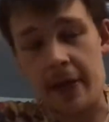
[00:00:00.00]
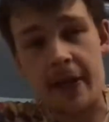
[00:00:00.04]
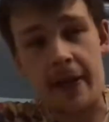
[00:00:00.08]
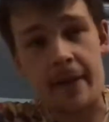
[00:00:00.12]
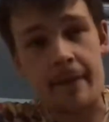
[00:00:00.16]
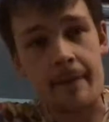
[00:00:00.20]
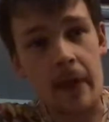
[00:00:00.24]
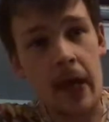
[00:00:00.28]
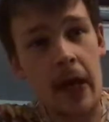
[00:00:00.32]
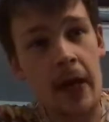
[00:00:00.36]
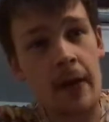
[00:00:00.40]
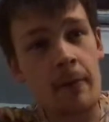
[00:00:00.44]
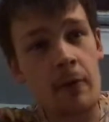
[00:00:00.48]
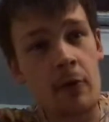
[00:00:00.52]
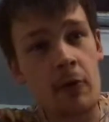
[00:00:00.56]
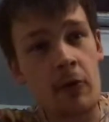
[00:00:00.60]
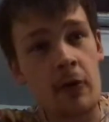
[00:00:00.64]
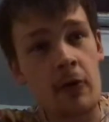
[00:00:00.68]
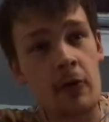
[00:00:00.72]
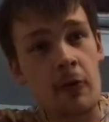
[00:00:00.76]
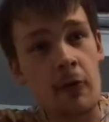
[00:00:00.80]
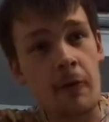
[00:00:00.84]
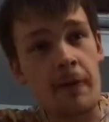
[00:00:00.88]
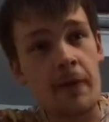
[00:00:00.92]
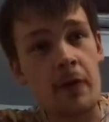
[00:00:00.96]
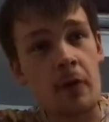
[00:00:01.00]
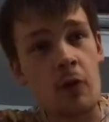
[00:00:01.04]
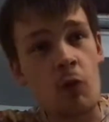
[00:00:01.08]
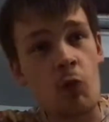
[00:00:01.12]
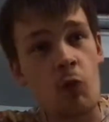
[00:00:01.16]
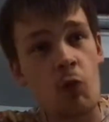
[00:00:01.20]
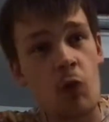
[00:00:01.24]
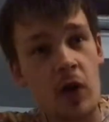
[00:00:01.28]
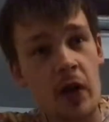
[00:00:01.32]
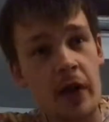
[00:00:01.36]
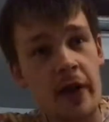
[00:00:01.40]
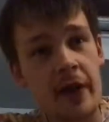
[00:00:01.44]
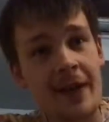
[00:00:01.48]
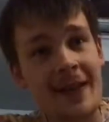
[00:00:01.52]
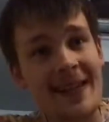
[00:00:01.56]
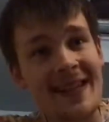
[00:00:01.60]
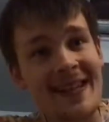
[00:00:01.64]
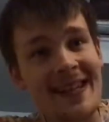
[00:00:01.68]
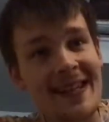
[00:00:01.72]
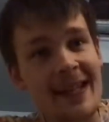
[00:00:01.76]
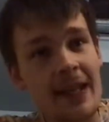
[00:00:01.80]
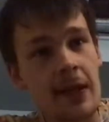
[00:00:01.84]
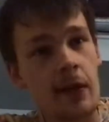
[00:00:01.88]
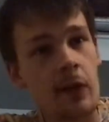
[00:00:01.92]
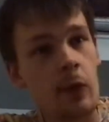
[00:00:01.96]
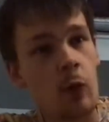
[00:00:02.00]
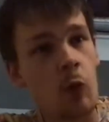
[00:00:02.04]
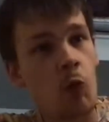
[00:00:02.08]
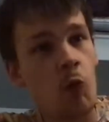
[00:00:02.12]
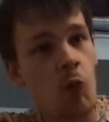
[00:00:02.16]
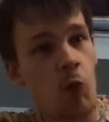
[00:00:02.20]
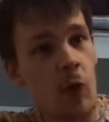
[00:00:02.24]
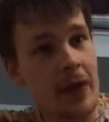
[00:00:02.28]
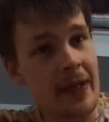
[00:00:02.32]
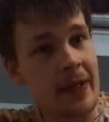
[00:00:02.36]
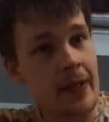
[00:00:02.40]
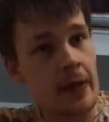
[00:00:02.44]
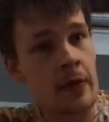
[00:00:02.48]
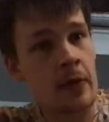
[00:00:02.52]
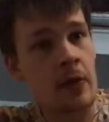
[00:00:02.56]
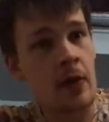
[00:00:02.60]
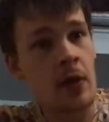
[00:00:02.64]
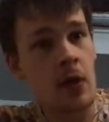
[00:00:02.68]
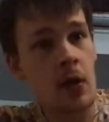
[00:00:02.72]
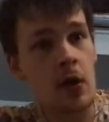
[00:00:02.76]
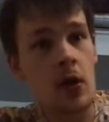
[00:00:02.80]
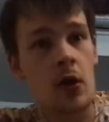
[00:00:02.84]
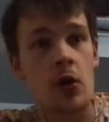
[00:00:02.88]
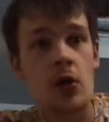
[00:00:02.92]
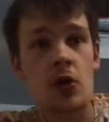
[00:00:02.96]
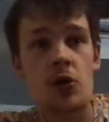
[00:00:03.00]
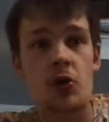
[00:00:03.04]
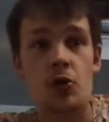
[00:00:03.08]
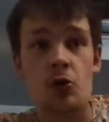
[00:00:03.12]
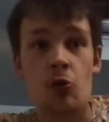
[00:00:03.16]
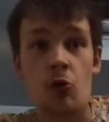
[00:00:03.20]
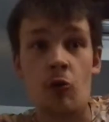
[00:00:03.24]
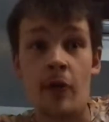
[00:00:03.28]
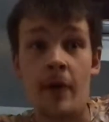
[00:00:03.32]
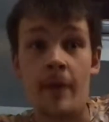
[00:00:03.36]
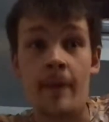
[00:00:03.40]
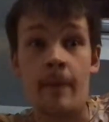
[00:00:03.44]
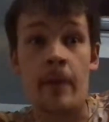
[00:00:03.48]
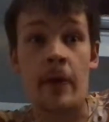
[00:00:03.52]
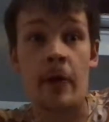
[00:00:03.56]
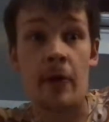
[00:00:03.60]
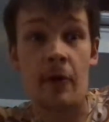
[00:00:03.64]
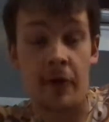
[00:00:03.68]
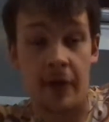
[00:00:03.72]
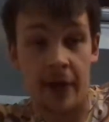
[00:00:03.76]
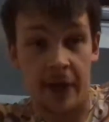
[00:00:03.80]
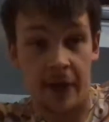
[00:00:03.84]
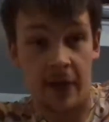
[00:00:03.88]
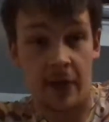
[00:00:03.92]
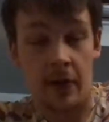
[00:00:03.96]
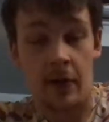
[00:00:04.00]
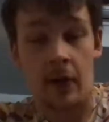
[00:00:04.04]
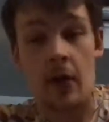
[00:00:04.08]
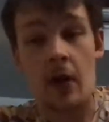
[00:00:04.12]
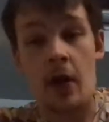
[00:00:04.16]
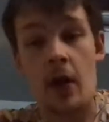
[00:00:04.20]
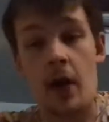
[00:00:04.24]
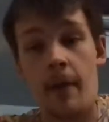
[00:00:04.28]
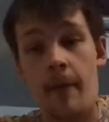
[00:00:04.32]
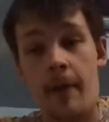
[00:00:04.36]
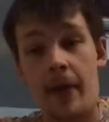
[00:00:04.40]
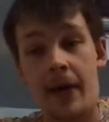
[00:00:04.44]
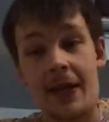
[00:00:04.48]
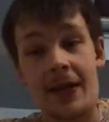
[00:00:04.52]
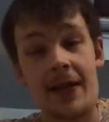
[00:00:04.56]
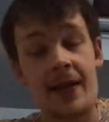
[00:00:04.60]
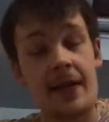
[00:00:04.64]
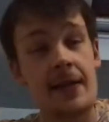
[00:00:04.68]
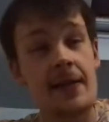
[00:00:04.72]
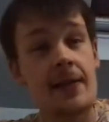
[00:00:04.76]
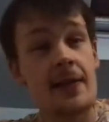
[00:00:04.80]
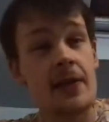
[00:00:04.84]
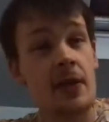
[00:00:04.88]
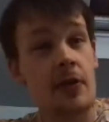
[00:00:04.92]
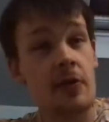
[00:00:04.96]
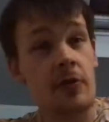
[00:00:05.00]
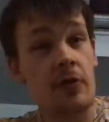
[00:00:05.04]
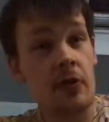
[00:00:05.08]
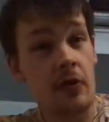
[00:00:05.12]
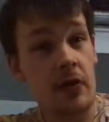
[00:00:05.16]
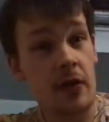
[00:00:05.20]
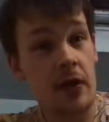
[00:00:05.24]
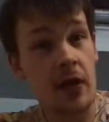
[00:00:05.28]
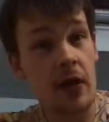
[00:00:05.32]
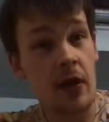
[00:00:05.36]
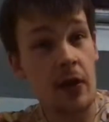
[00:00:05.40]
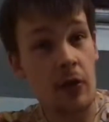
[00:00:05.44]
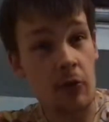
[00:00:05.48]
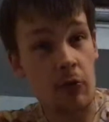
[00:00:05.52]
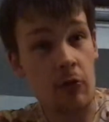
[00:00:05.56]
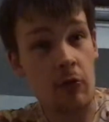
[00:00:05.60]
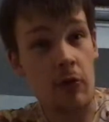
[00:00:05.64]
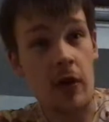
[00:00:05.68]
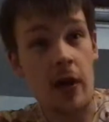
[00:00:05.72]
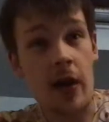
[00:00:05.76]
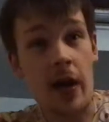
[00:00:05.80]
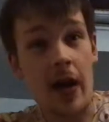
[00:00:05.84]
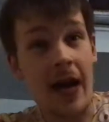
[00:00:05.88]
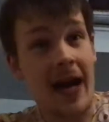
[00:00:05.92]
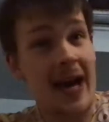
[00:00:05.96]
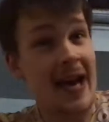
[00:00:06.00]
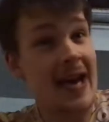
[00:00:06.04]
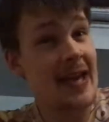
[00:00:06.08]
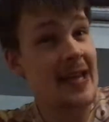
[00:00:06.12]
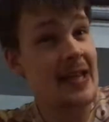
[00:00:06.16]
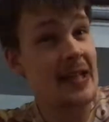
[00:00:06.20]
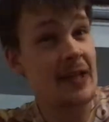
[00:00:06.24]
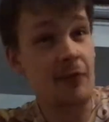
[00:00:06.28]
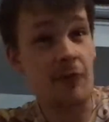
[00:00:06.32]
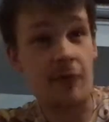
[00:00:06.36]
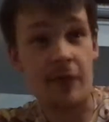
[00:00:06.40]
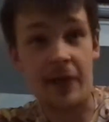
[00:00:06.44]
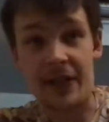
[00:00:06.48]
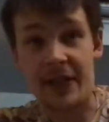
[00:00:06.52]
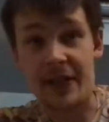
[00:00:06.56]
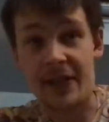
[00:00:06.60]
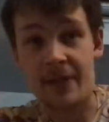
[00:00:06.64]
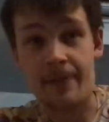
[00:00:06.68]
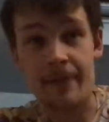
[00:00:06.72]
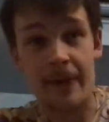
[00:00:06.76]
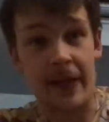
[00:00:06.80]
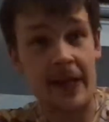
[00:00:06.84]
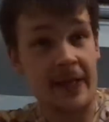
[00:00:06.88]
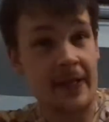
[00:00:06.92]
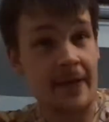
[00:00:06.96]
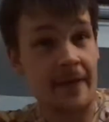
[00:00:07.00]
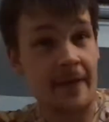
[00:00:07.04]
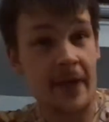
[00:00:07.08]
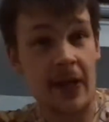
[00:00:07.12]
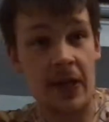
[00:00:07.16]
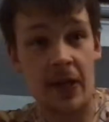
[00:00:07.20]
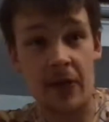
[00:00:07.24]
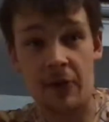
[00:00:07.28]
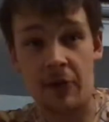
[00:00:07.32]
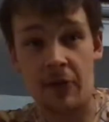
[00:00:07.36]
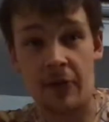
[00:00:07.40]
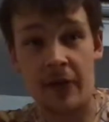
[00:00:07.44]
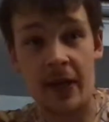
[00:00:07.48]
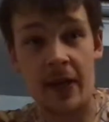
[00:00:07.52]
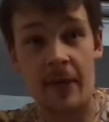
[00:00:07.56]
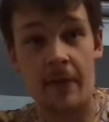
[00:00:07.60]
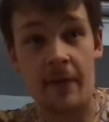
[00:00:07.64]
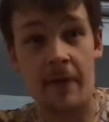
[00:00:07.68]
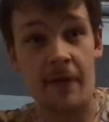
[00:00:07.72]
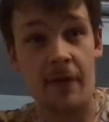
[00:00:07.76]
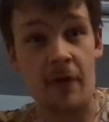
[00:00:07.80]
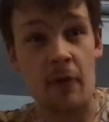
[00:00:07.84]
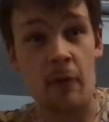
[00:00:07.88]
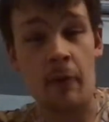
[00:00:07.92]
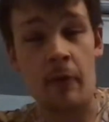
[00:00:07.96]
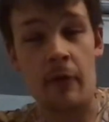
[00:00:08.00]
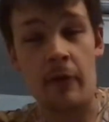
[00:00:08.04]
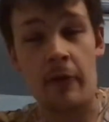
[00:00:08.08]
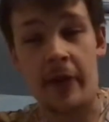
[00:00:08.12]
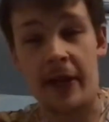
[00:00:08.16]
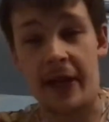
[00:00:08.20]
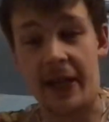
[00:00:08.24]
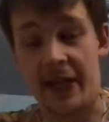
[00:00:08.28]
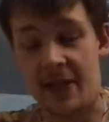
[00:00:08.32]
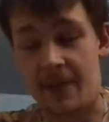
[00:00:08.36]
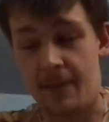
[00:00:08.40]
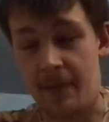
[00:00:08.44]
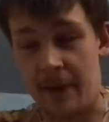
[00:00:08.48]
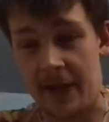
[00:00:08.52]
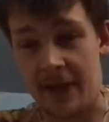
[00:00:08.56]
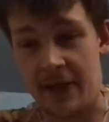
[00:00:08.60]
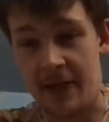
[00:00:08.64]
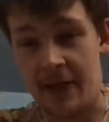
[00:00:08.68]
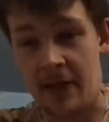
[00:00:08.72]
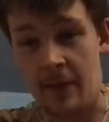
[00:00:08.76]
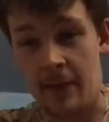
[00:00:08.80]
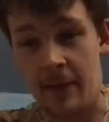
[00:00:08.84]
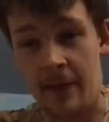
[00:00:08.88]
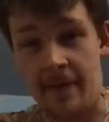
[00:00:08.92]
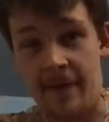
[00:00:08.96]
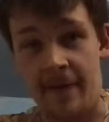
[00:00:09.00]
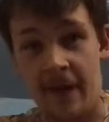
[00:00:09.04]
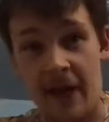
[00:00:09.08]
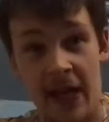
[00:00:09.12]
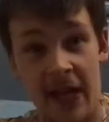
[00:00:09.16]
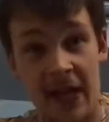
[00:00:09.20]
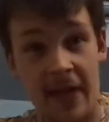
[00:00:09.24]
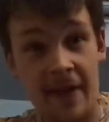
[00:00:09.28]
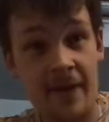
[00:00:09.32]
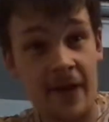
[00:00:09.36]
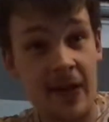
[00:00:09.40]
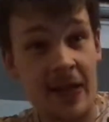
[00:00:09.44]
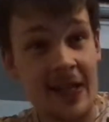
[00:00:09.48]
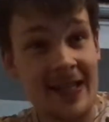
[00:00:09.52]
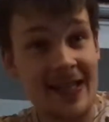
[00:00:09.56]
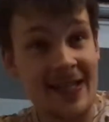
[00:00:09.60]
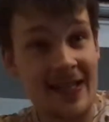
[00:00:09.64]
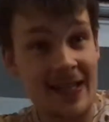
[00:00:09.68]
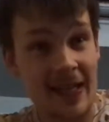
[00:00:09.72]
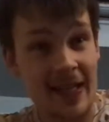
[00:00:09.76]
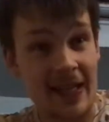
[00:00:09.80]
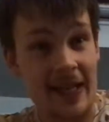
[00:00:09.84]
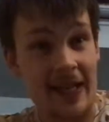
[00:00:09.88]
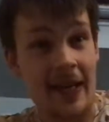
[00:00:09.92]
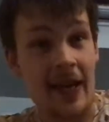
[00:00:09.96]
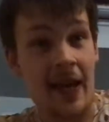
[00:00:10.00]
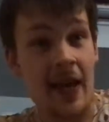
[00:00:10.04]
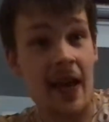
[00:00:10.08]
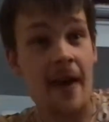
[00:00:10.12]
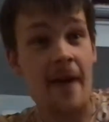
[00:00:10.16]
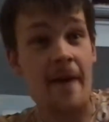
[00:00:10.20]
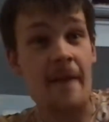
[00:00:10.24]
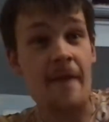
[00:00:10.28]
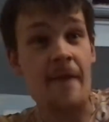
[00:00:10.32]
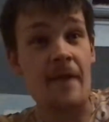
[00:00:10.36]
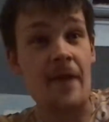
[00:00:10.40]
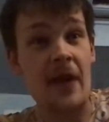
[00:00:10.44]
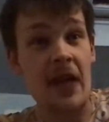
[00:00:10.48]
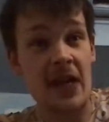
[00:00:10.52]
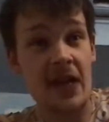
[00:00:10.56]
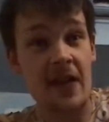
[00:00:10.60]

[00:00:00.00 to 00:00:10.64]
So yeah, I'm going to go for a 1-0 win to Hibernian. But I can tell you now, I don't expect a very good game of football. I expect it to be very, very tight,